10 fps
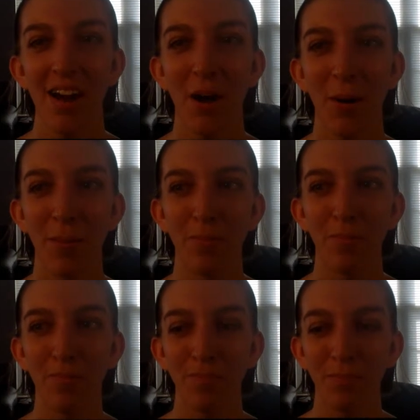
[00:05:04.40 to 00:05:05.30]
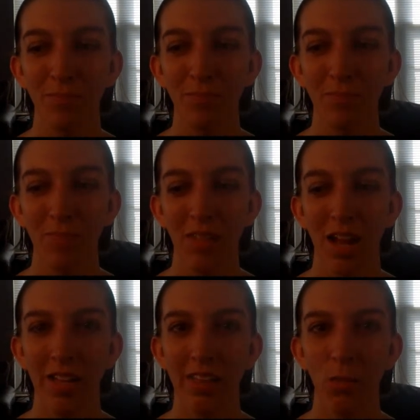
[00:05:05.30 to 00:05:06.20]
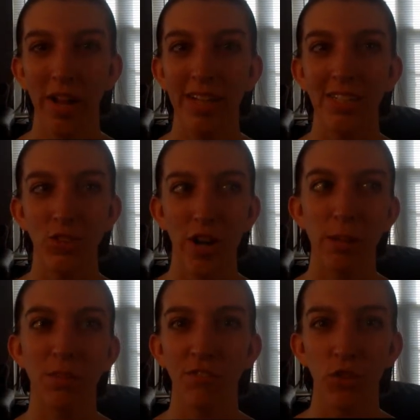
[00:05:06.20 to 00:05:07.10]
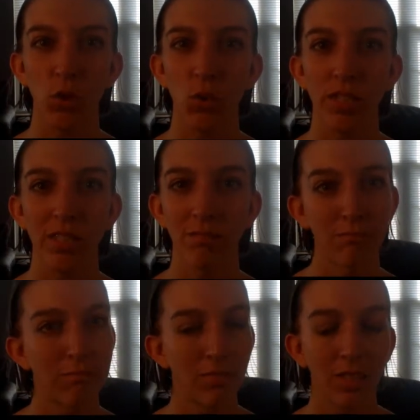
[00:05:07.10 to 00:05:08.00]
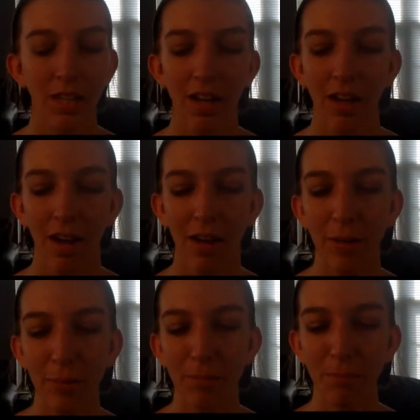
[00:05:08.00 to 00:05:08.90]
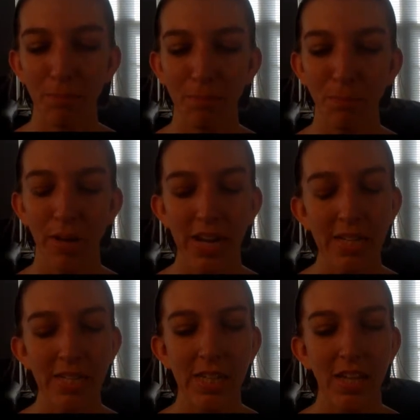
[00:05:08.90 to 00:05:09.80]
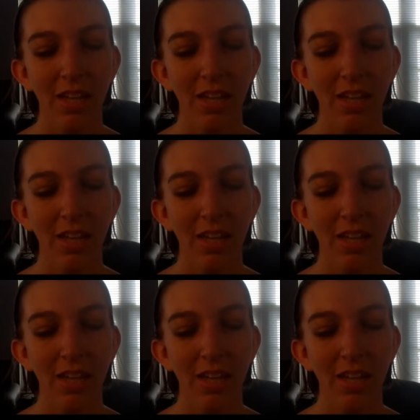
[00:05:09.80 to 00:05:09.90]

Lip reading: I like the way he describes food. But